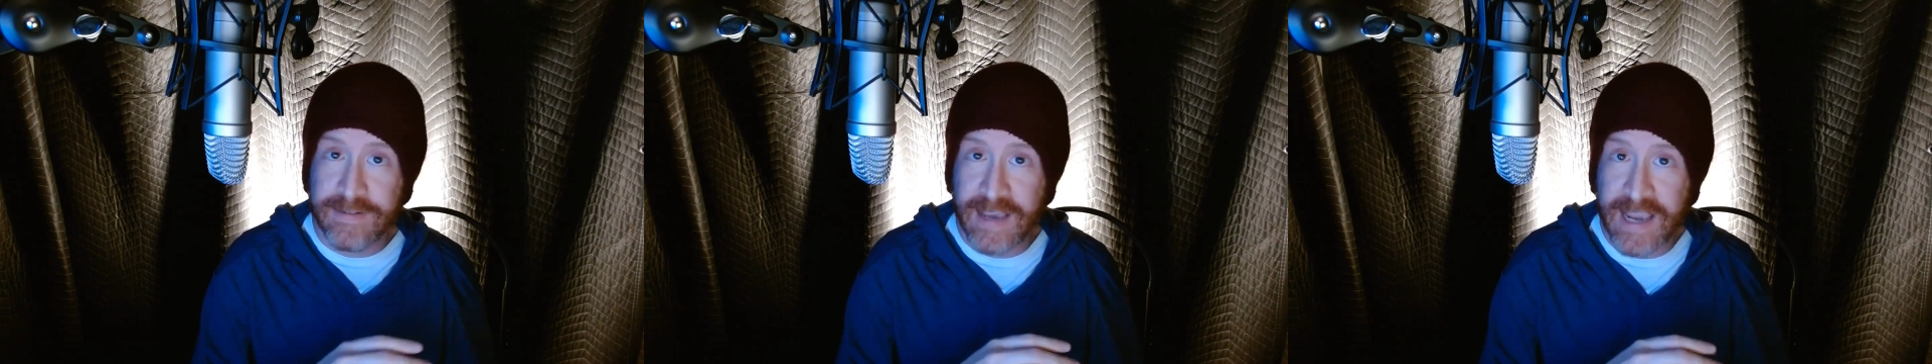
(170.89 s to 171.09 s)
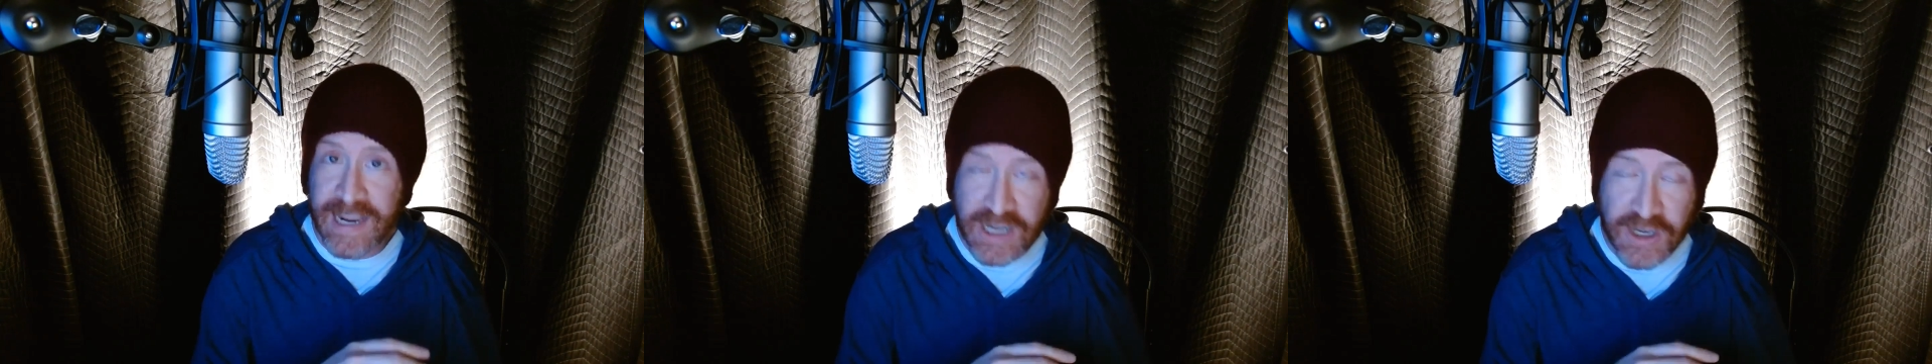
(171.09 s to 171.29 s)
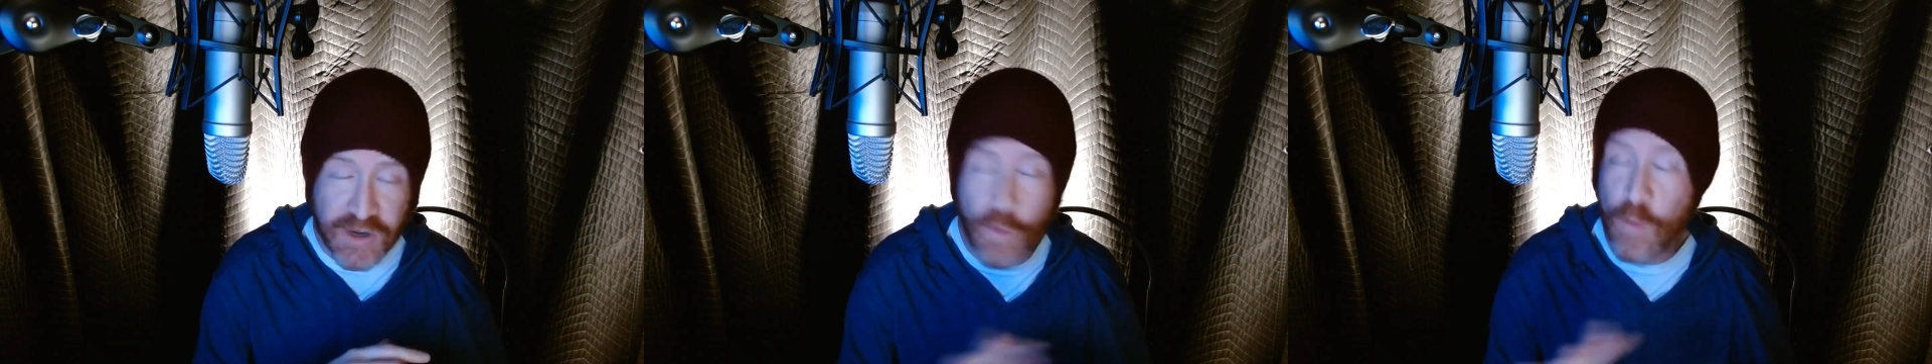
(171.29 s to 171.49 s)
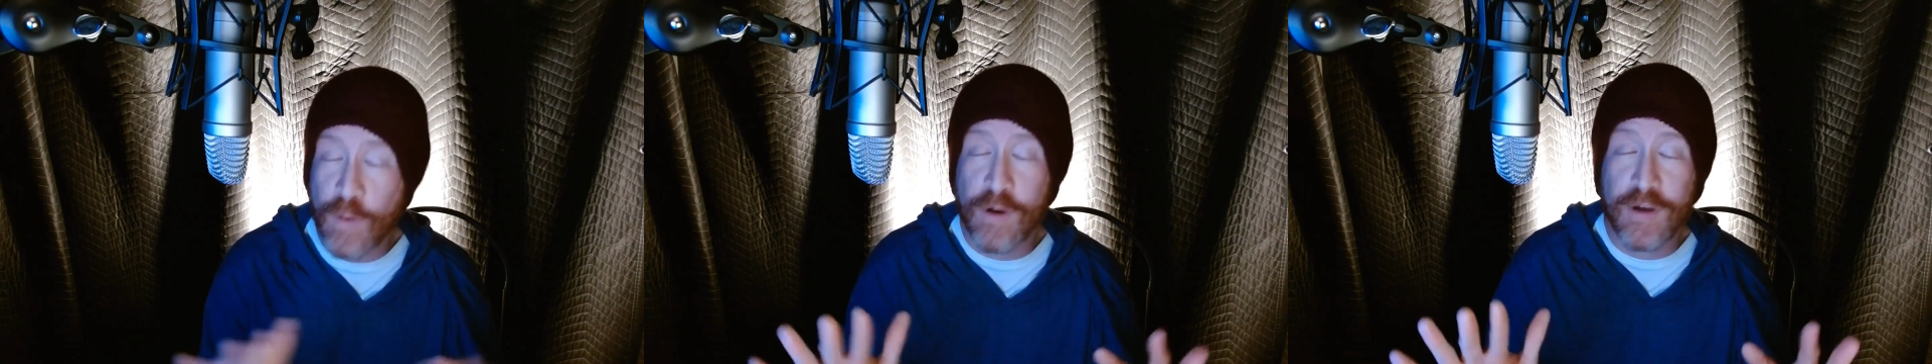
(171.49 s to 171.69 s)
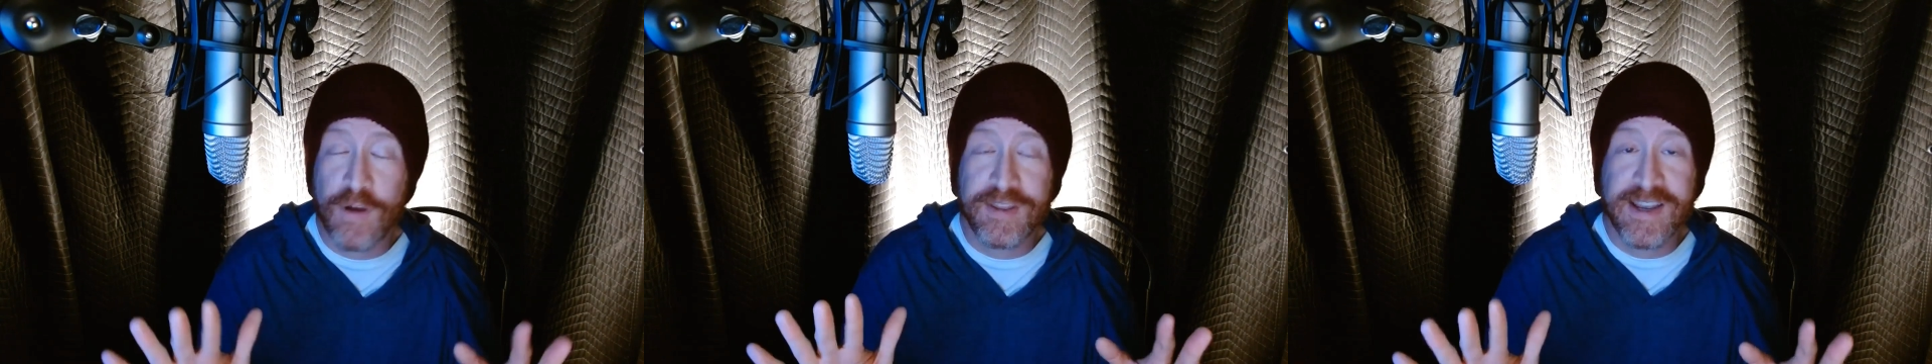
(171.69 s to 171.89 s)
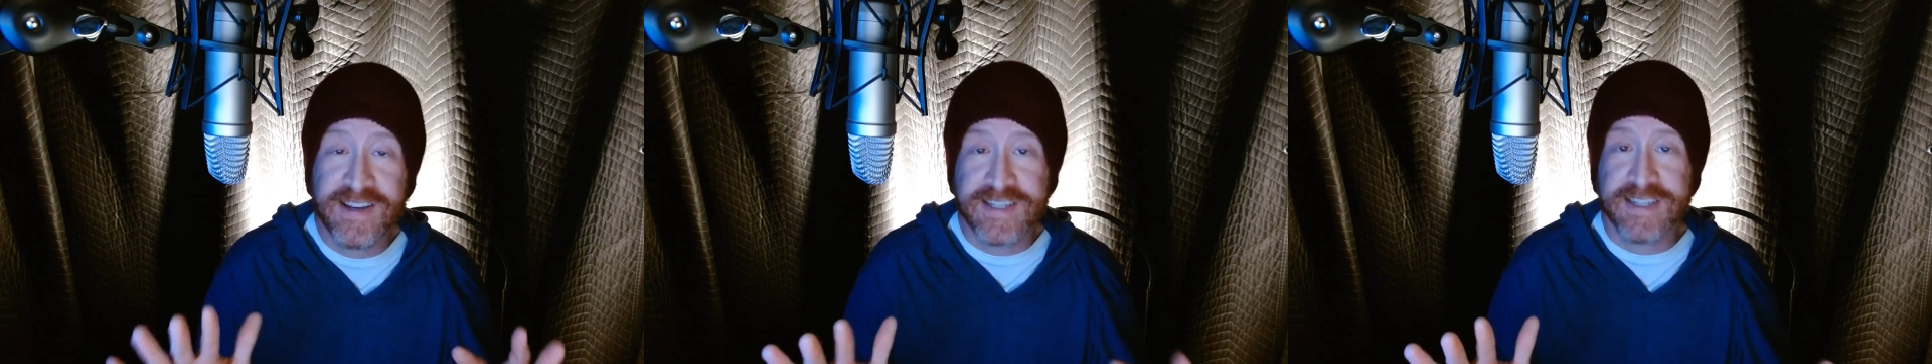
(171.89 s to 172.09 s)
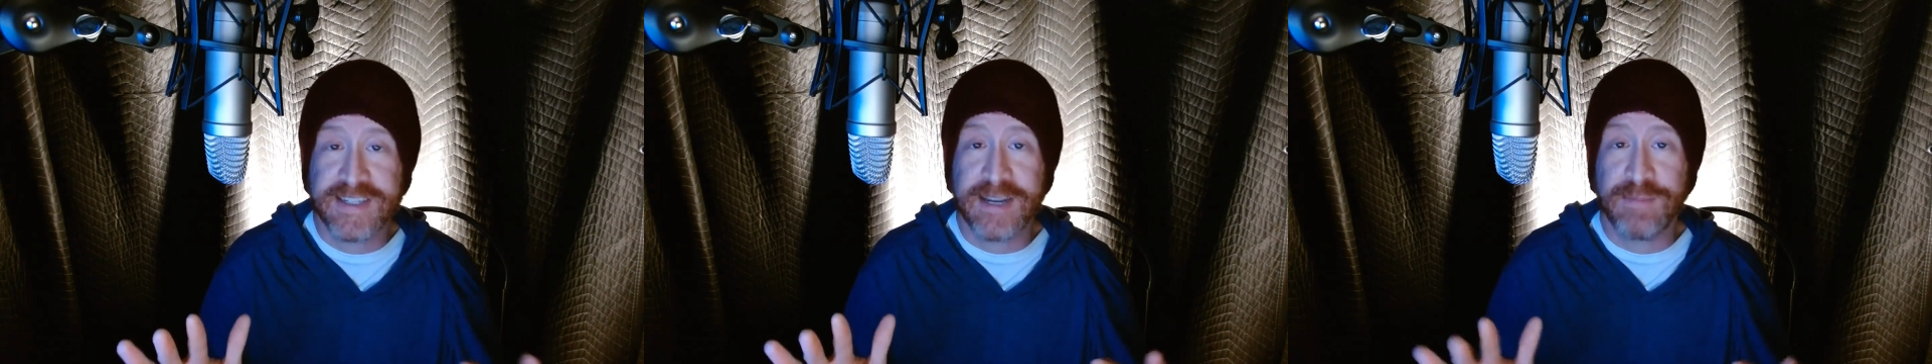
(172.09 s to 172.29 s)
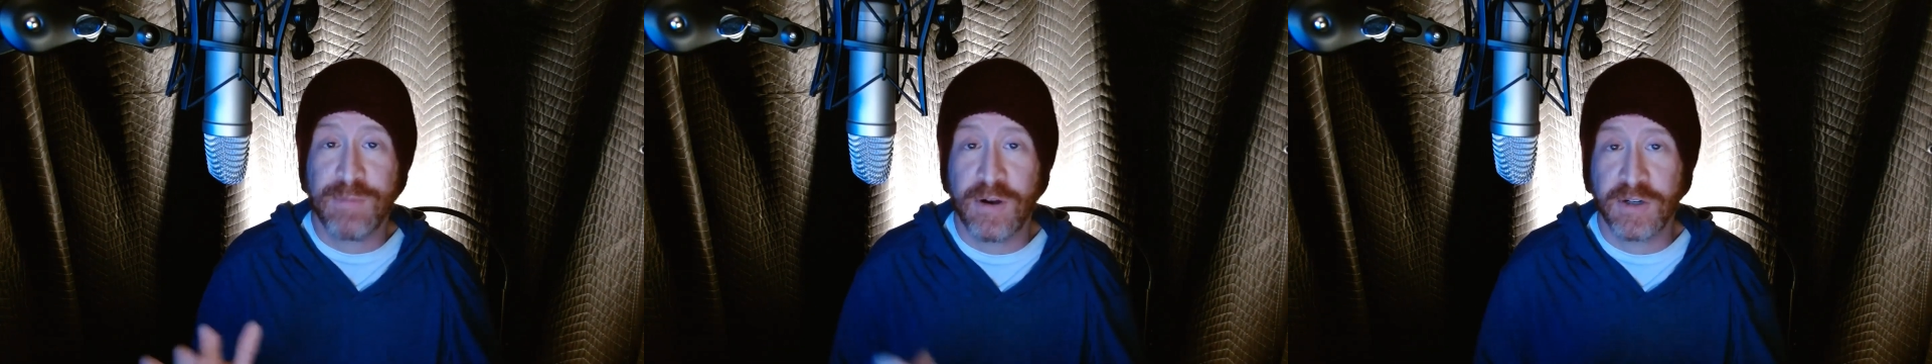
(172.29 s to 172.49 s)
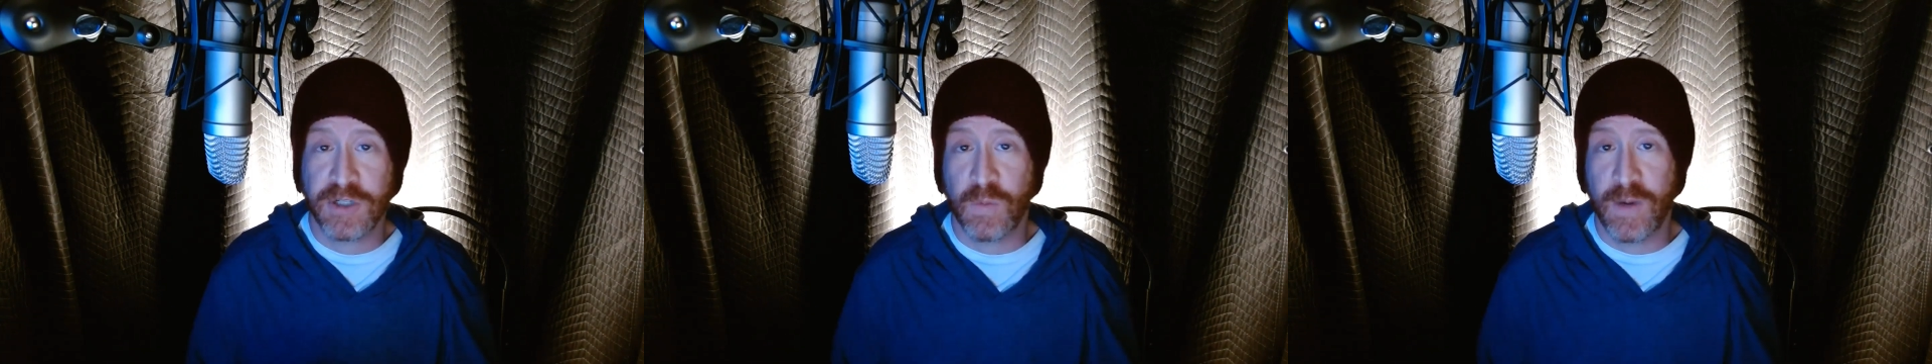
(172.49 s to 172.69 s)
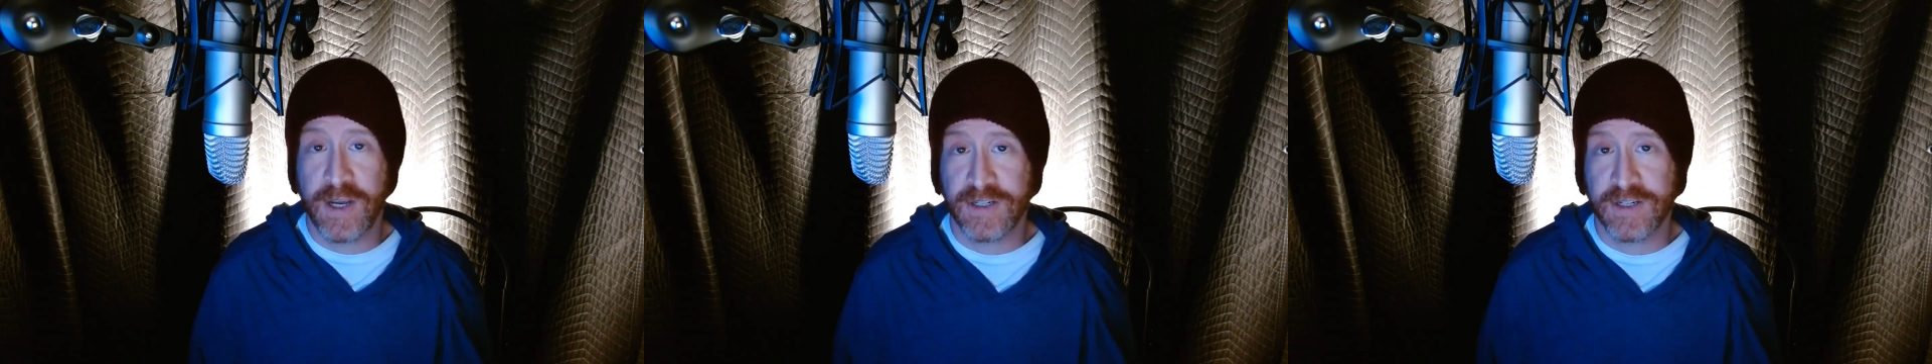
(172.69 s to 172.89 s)
ignore all the existing
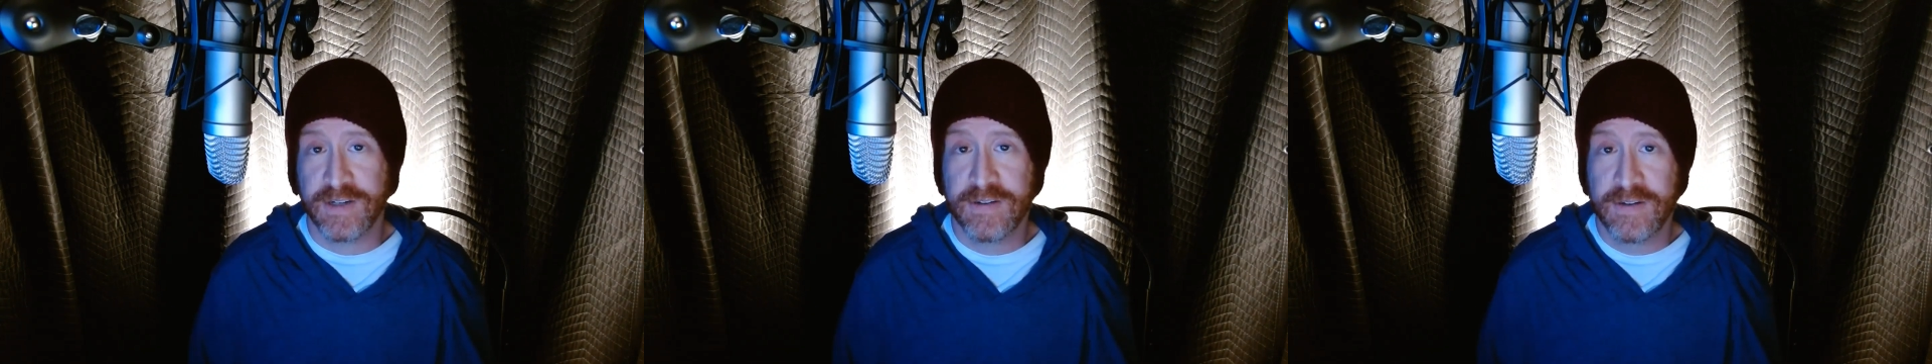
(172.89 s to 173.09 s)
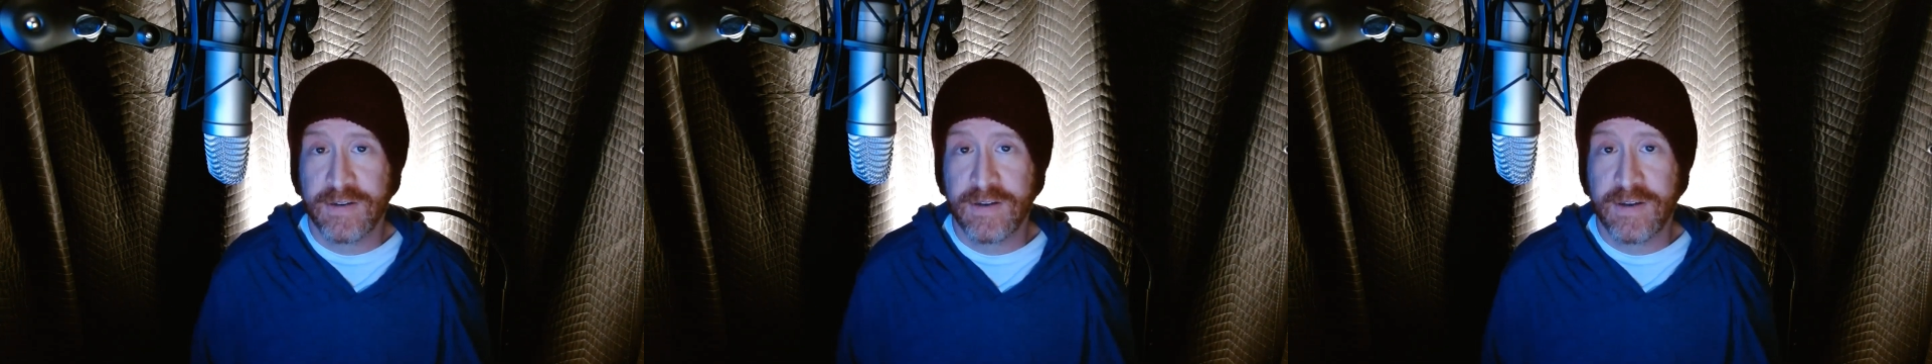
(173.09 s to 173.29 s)
punctuation.